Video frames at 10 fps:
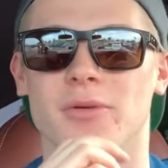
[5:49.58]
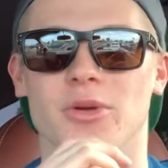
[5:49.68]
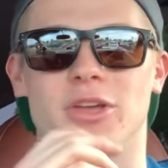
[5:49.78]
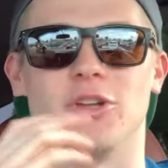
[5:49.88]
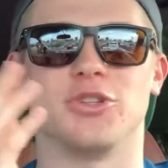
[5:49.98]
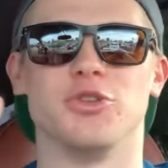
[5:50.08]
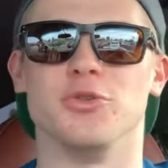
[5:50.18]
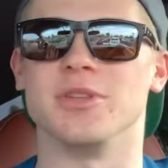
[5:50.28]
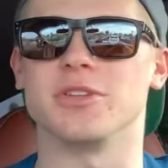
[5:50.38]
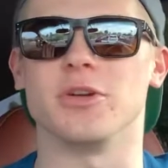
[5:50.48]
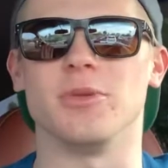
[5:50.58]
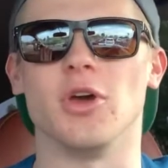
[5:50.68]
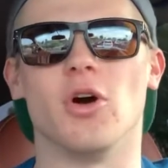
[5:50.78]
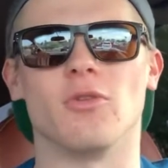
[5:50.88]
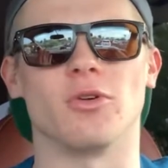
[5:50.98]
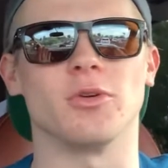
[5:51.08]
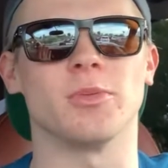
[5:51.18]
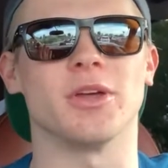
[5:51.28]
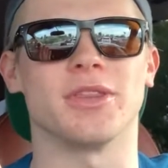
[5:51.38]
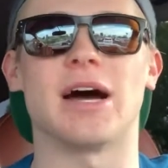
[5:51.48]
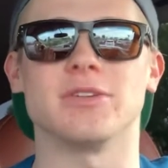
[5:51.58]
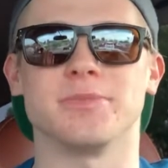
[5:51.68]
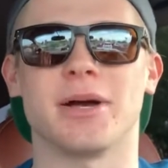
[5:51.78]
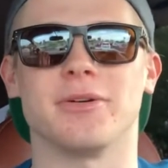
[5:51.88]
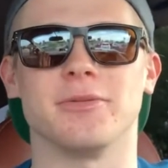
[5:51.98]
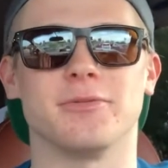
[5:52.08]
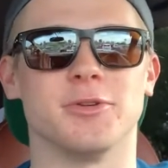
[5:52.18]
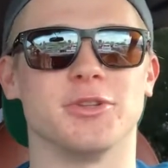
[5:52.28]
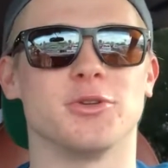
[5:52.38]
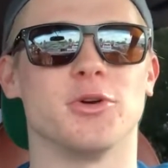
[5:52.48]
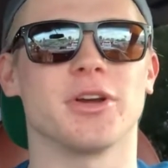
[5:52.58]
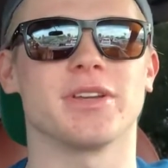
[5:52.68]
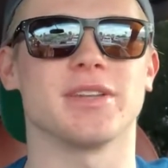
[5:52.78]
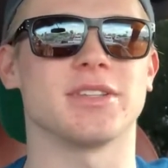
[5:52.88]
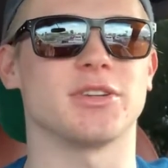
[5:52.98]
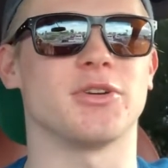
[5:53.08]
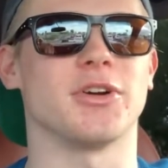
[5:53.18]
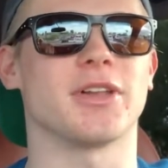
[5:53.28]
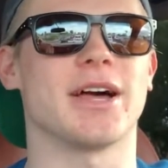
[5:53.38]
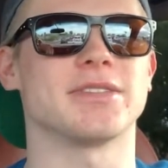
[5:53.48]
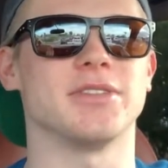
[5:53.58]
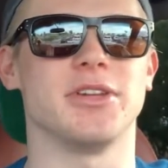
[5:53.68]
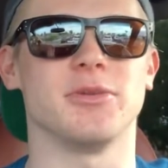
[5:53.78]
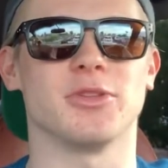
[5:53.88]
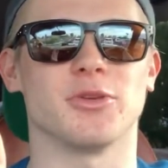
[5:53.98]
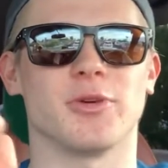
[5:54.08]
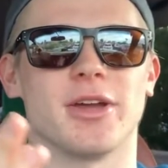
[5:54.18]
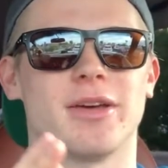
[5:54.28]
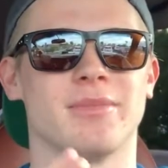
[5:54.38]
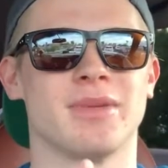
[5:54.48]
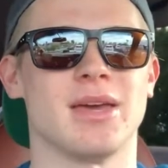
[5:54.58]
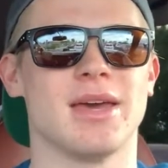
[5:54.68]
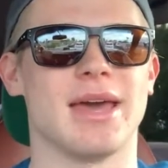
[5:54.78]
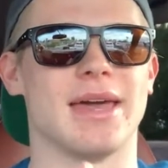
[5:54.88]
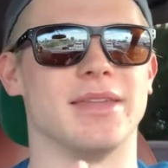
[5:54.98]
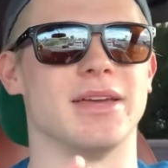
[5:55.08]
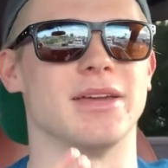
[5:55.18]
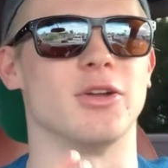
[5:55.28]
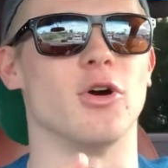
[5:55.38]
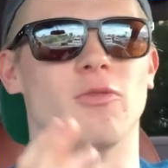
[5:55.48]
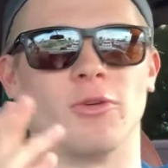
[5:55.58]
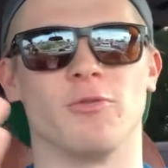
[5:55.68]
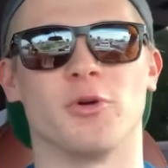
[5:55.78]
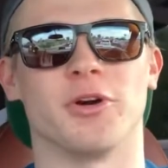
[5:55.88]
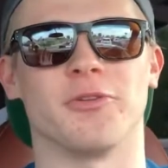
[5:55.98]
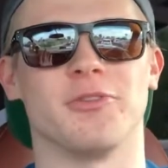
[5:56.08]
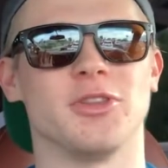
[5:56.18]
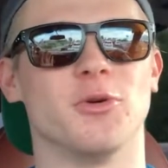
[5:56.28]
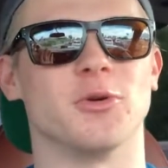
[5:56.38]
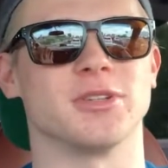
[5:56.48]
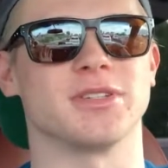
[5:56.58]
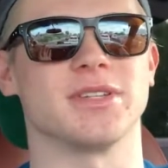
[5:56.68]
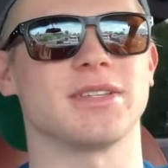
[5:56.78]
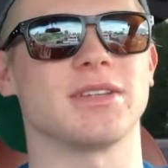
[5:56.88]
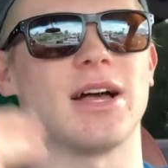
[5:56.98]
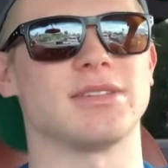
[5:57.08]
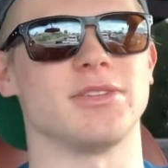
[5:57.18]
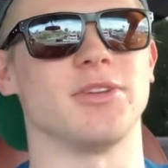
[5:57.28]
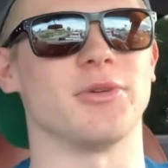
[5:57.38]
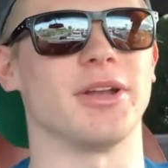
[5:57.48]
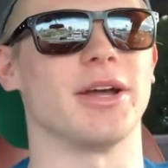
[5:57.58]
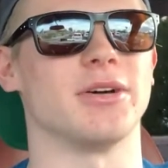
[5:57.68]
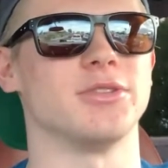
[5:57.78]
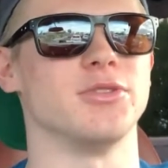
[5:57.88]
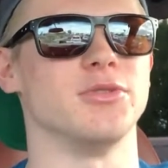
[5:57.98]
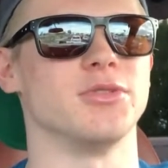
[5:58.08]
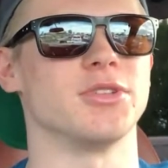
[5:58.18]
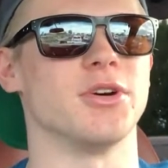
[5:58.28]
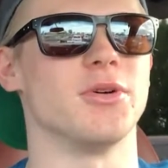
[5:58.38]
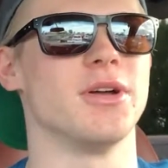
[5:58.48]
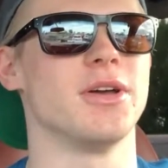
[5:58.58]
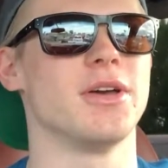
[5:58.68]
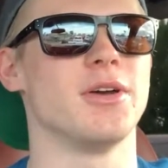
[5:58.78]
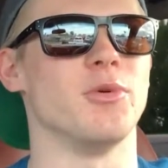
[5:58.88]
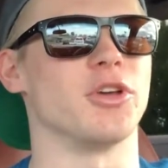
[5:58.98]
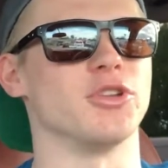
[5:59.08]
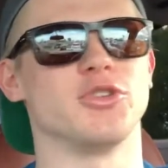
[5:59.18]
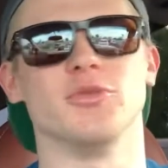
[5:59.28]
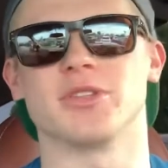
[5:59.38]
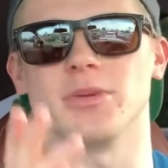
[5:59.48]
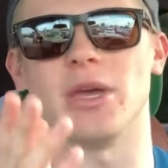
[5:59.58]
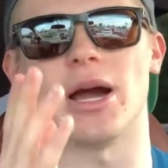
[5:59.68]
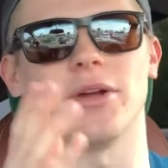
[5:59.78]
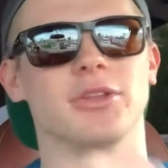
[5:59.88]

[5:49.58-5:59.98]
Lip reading: we can assume it's going to be over 1,000 pound-foot of torque because that's a current class leading with the Ram, and then over 450 horse because that's class leading right now too. So we can assume it's going to be higher